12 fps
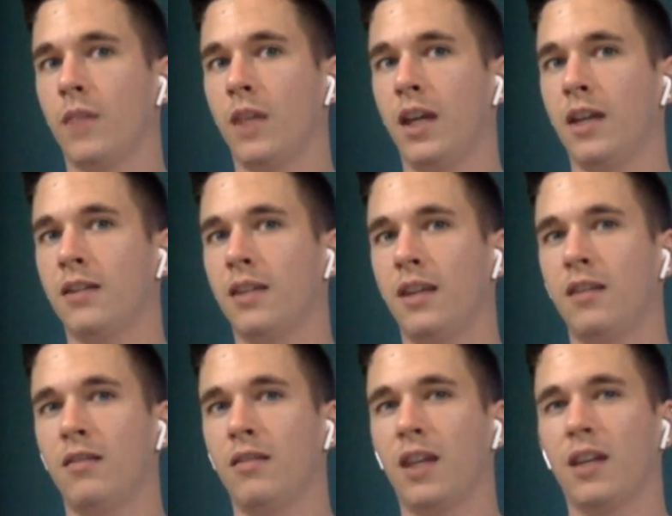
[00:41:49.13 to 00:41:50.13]
I guess
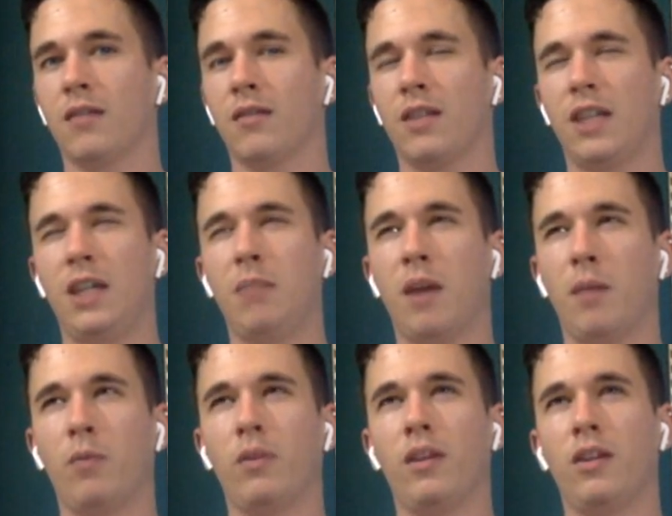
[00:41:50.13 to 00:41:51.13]
send like keep up
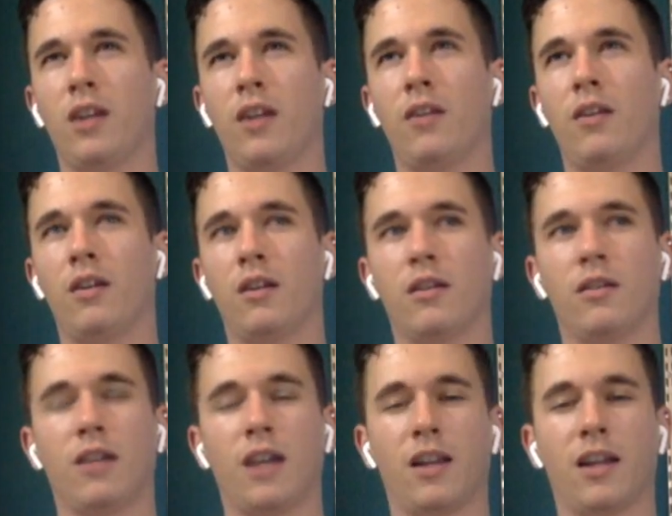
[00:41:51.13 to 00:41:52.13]
with each other.
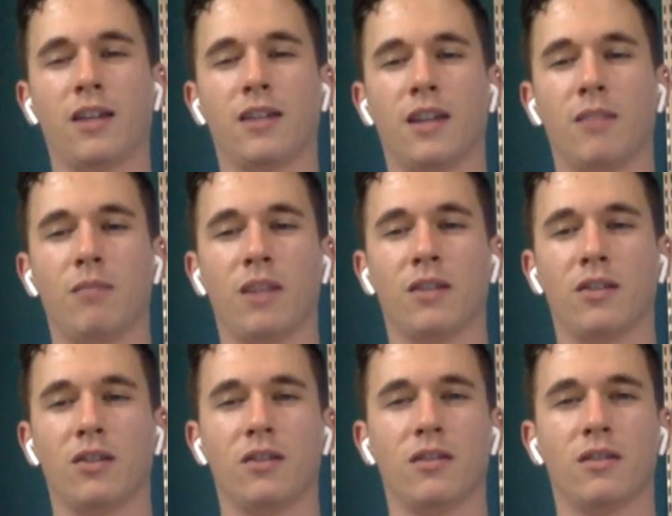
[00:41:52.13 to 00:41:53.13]
You gotta like send
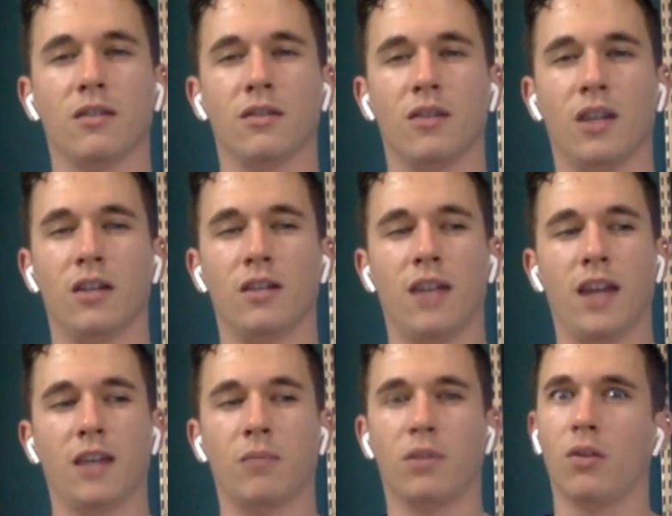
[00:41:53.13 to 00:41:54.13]
messages and
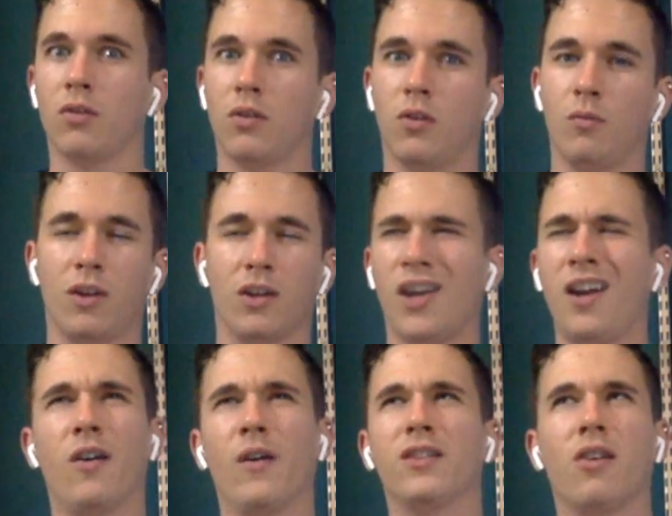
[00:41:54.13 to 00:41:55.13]
text, but don't do too much. I
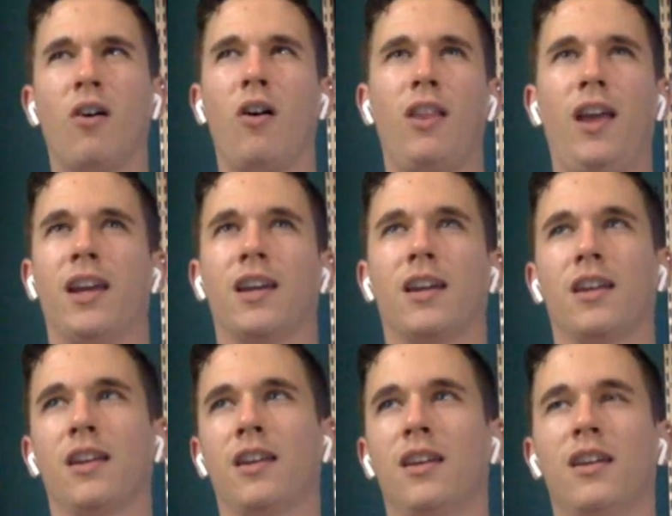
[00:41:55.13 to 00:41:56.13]
don't know. It's all
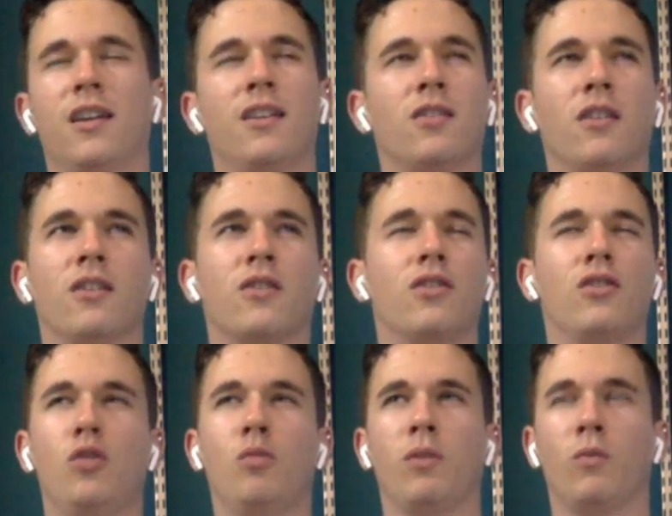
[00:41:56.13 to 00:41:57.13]
this
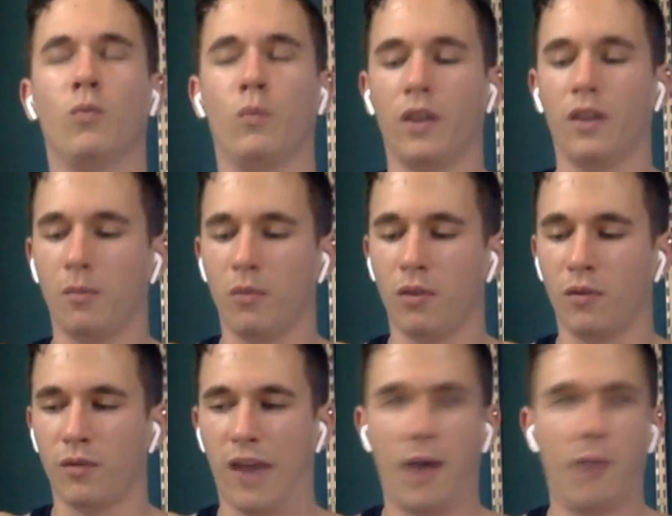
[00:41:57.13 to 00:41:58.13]
stupid rhythm of
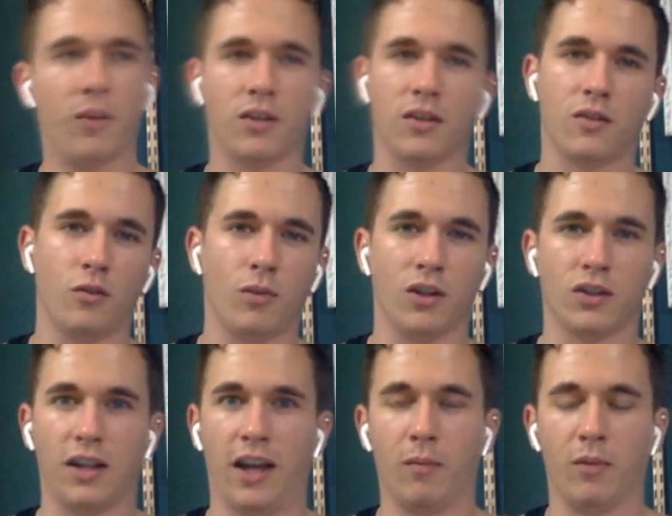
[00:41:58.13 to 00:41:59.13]
how much is too much
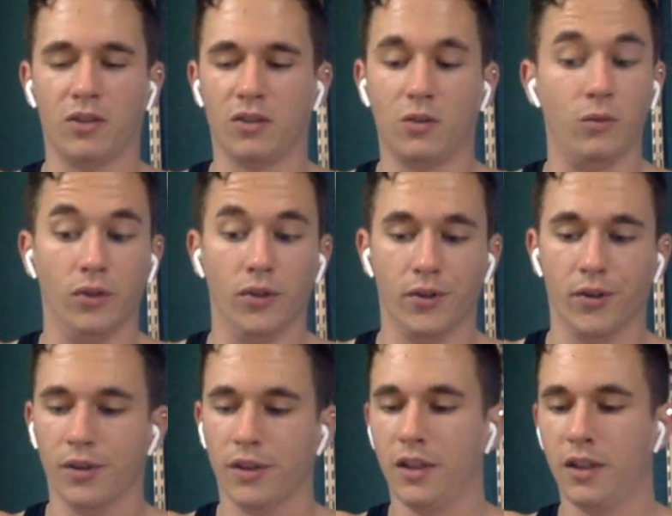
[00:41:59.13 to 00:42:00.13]
and how much is too
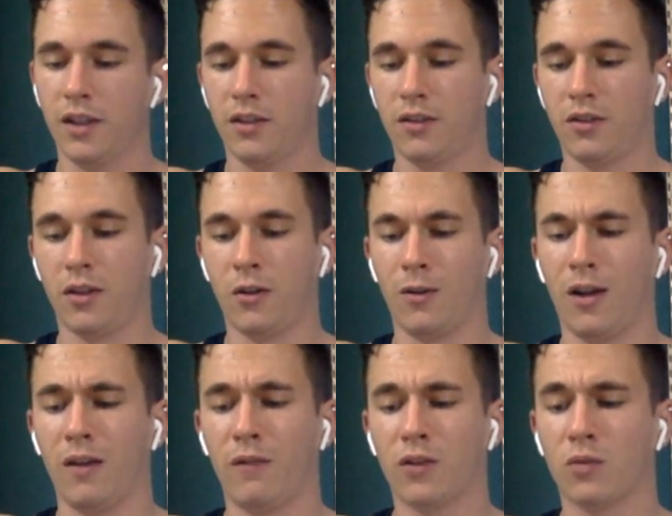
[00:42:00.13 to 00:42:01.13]
little. So
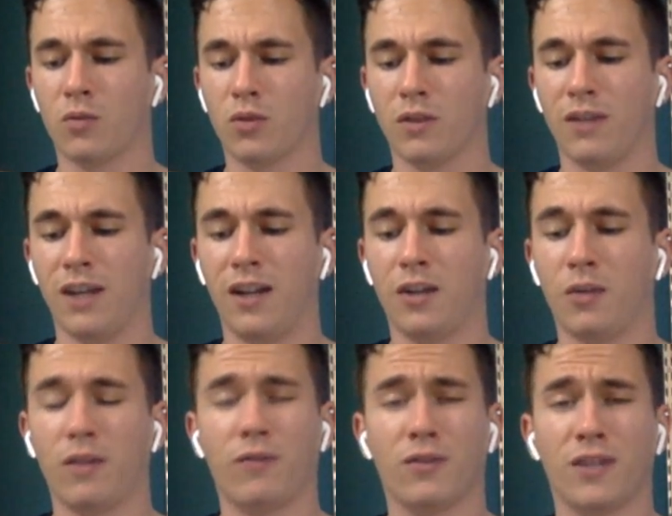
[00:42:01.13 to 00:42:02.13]
unofficial rules of dating in the
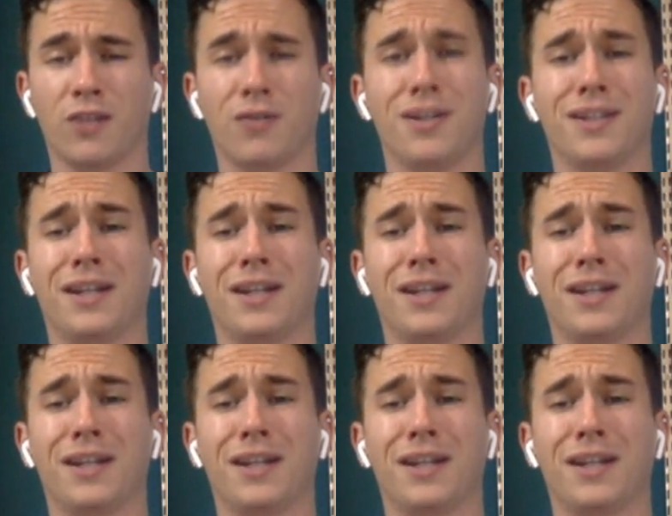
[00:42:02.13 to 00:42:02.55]
21st century is